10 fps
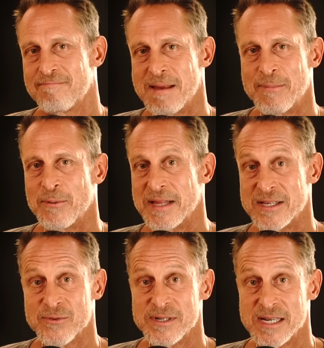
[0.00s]
people with
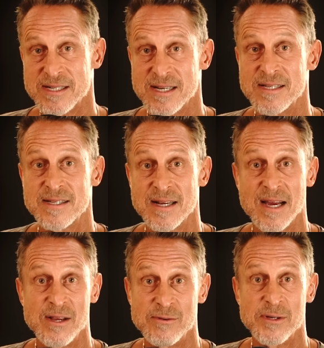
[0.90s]
insulin resistance, and
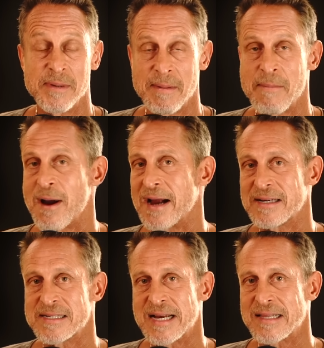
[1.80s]
I use them in my
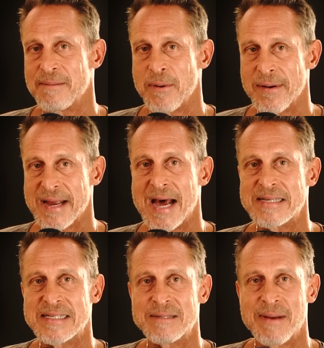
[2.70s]
practice, like lipoic
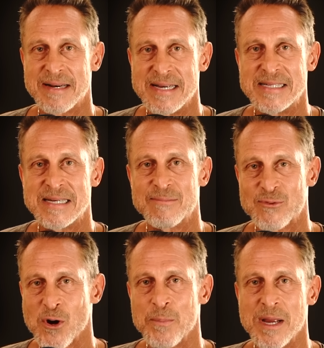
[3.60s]
acid, magnesium,
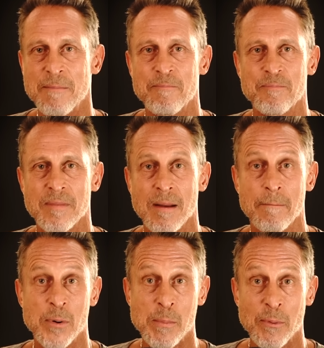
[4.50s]
chromium,
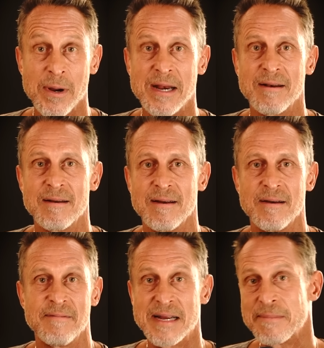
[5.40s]
berberine,
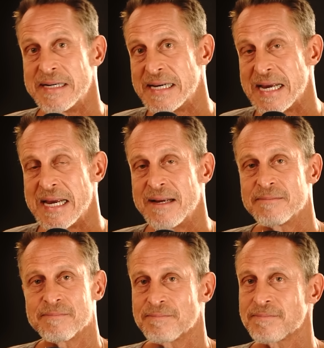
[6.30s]
vitamin
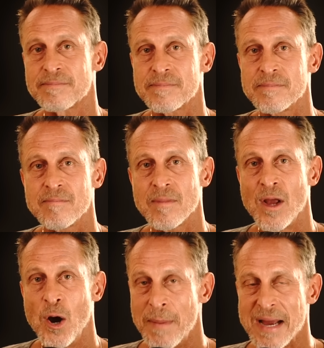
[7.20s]
D,
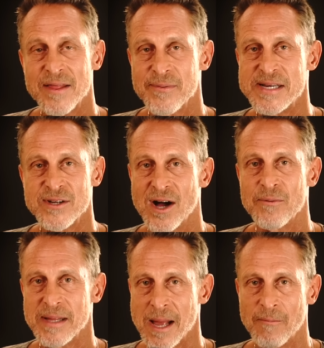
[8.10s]
omega three is
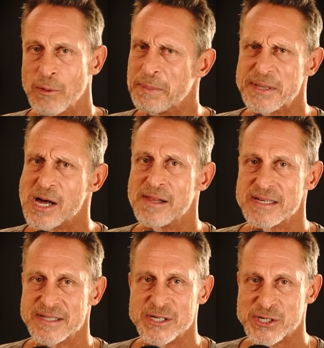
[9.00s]
all really helpful. We'll put all
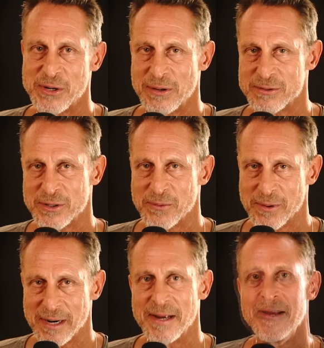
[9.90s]
this in the show notes, so don't
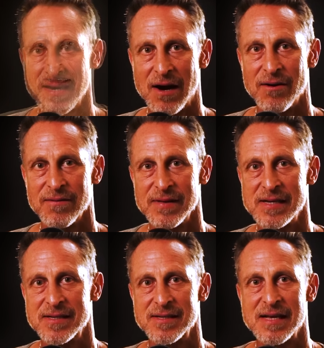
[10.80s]
worry. Now,
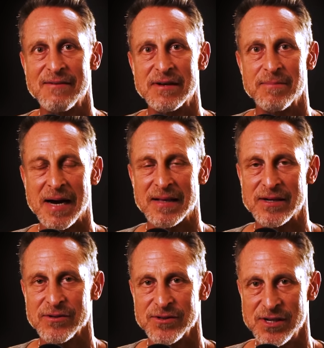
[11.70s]
these seven
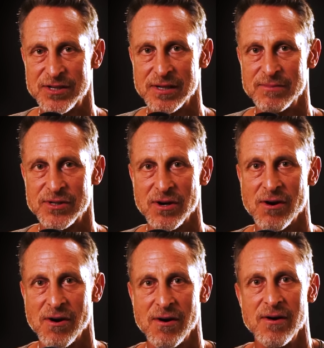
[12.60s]
biological systems
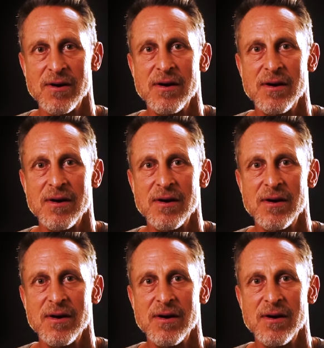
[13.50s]
are